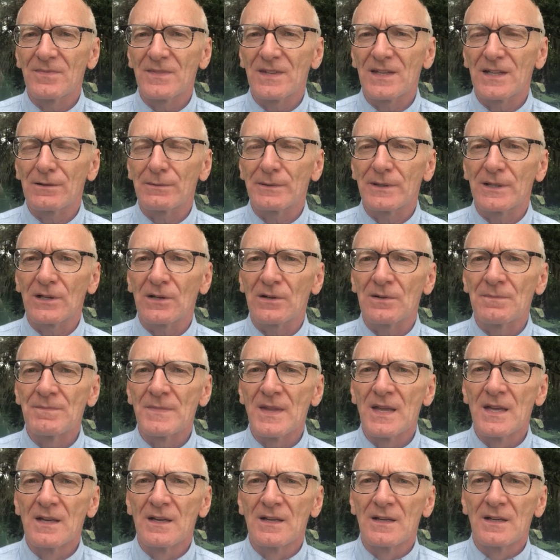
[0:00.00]
There we go.
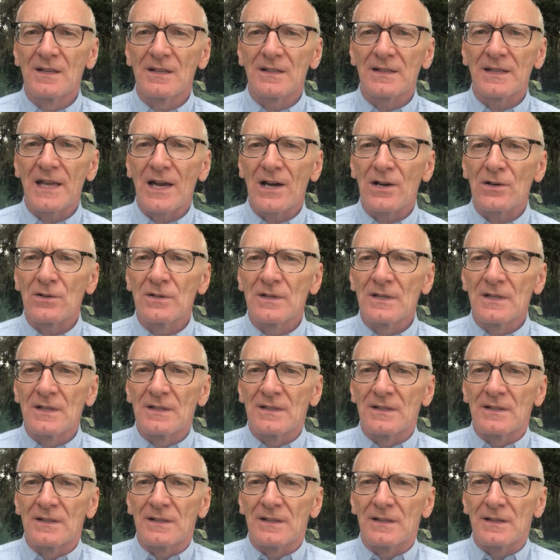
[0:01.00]
Now,
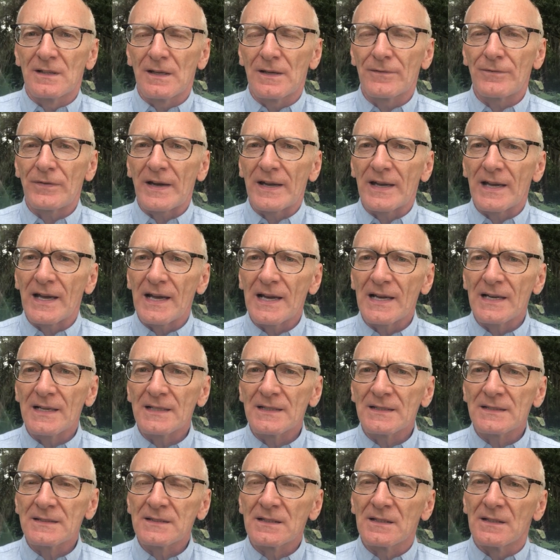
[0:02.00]
if I
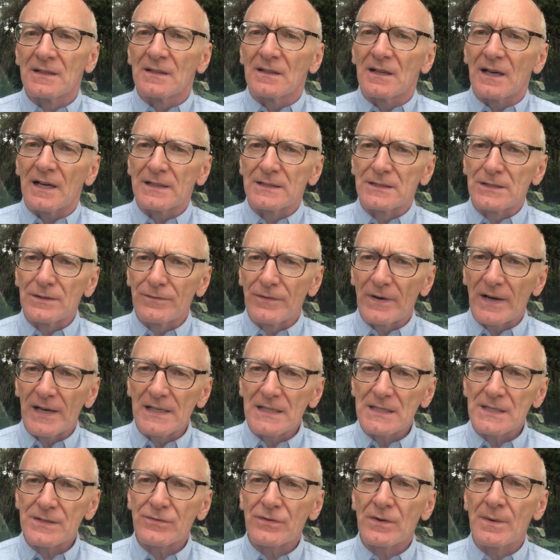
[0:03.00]
had a
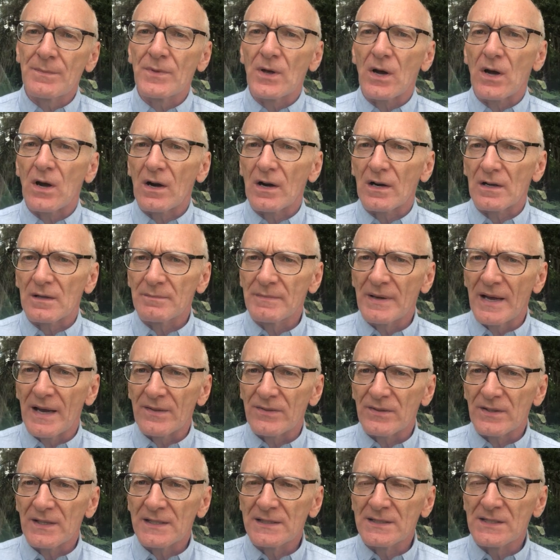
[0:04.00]
device from the
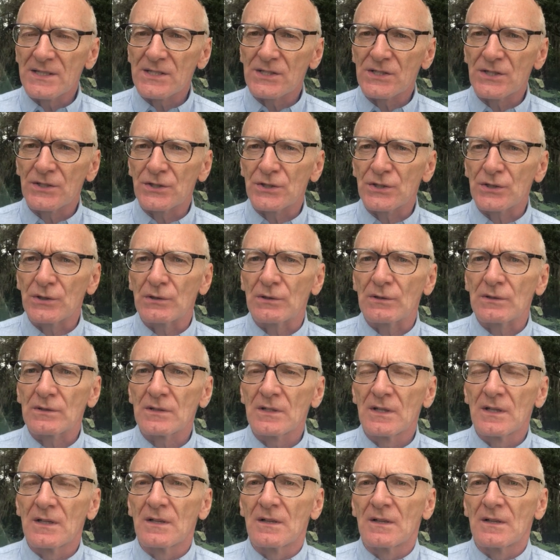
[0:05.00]
HeartMath Institute